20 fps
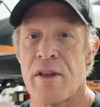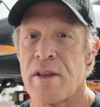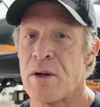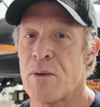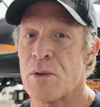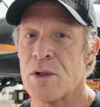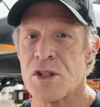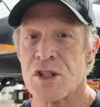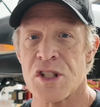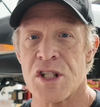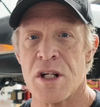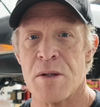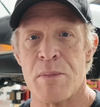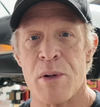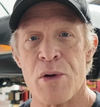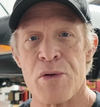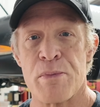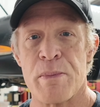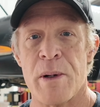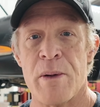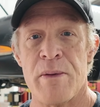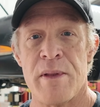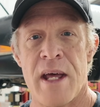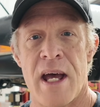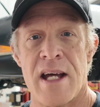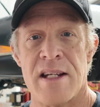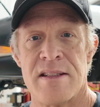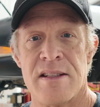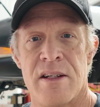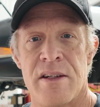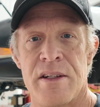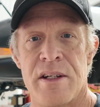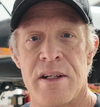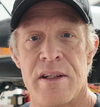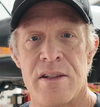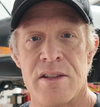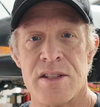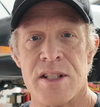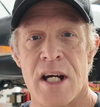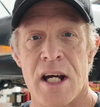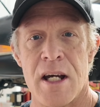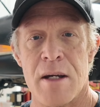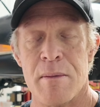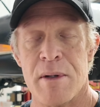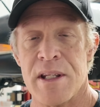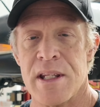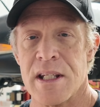I think we're just going to postpone that till another time.